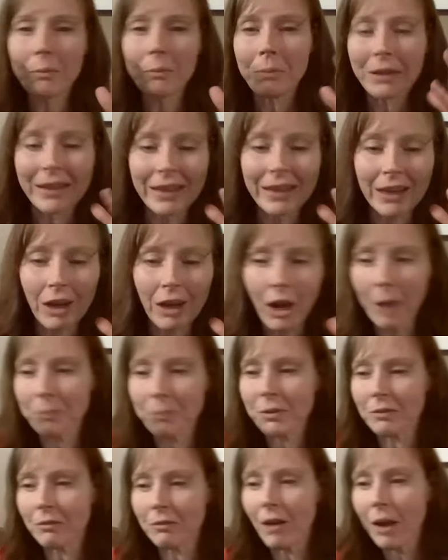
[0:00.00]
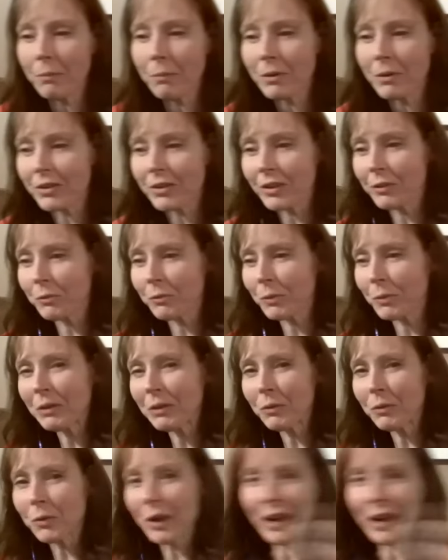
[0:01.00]
if we're playing cops and robbers and
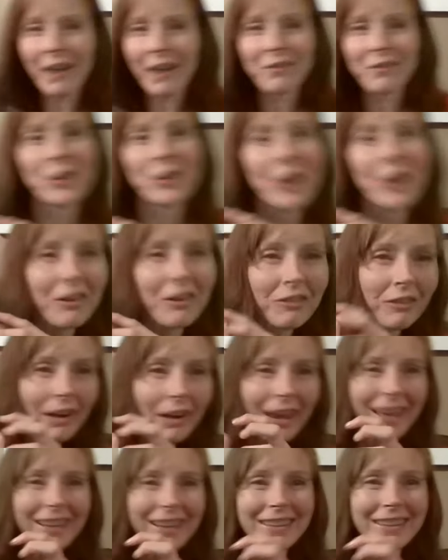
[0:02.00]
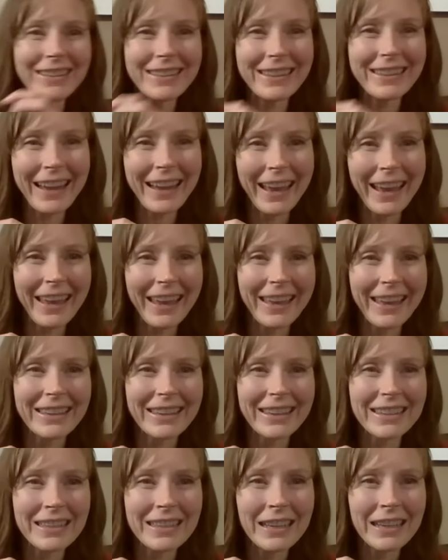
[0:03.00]
we run after our friend
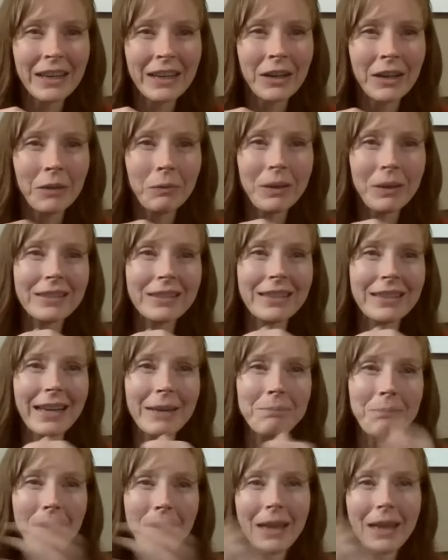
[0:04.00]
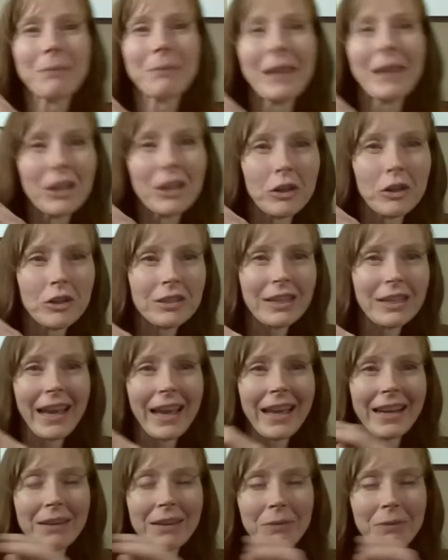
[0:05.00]
and we say, bang, bang, you're
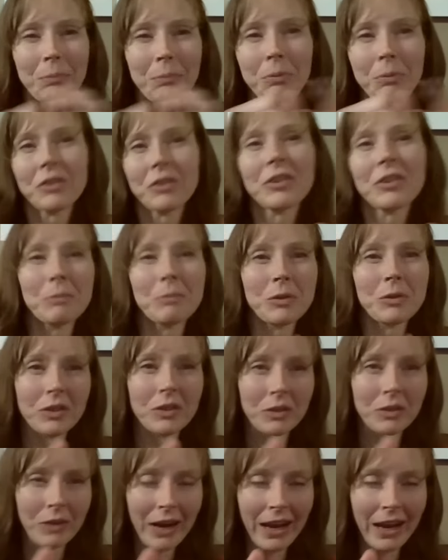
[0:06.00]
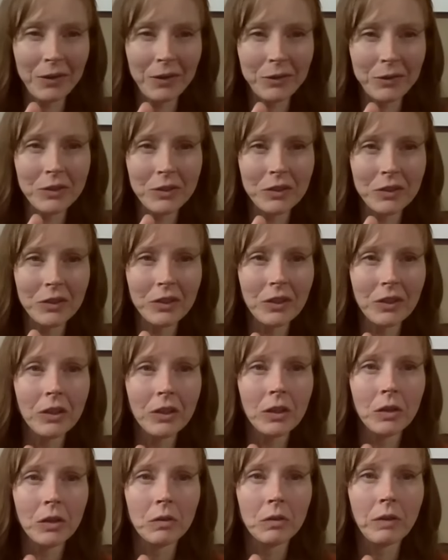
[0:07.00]
dead, and we push them to the ground,
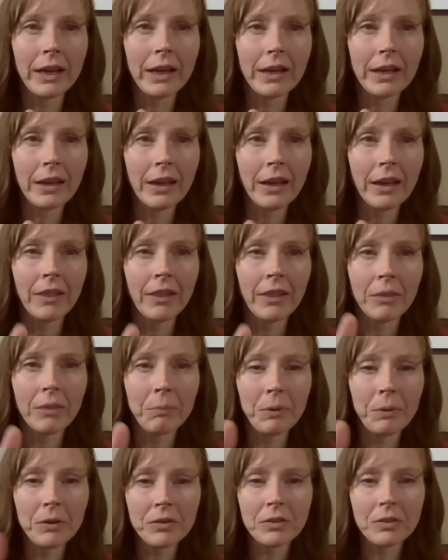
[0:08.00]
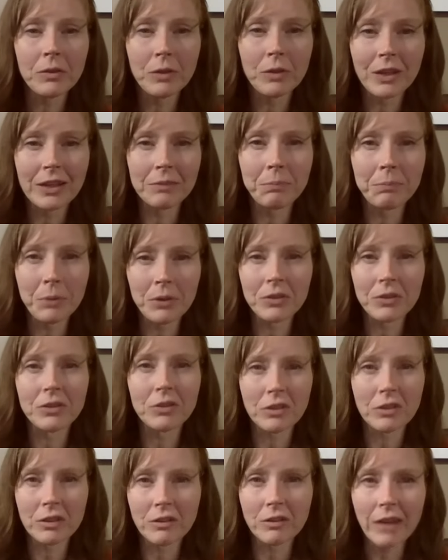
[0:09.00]
right? The person who gets
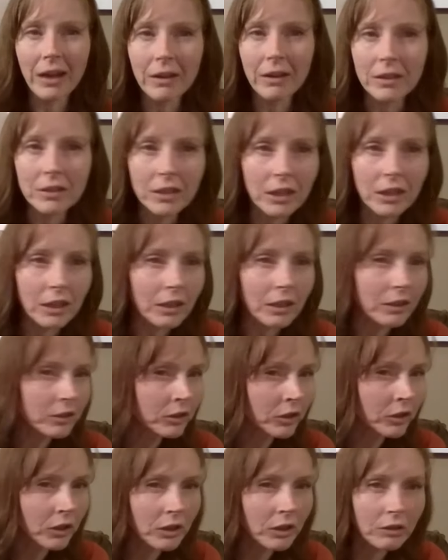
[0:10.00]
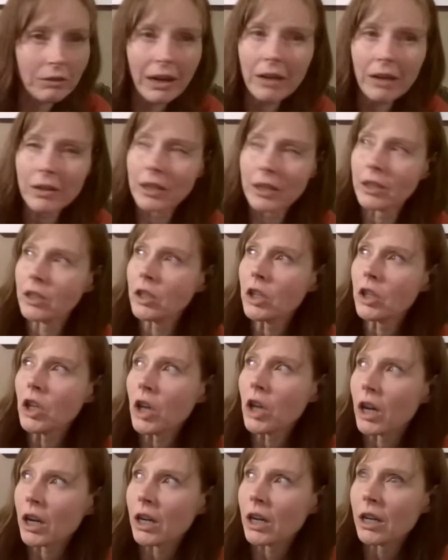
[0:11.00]
pushed to the ground is going to turn around and
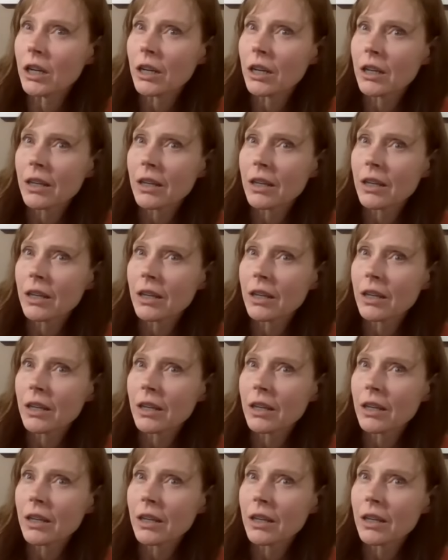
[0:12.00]
look